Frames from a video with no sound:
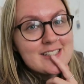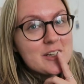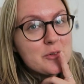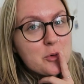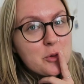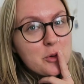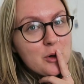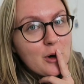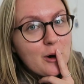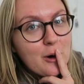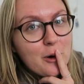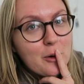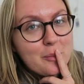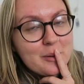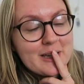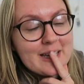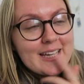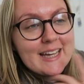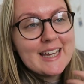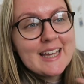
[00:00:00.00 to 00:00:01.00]
They won't all
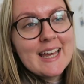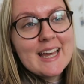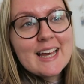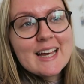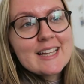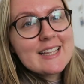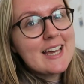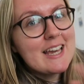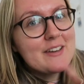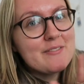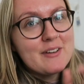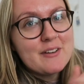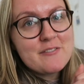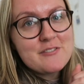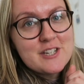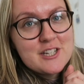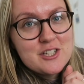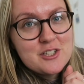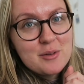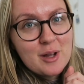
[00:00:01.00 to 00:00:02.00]
be like
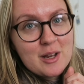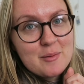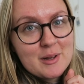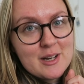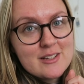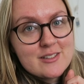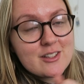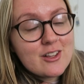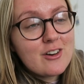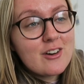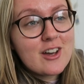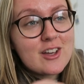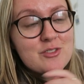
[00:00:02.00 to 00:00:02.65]
15, 20 minutes long.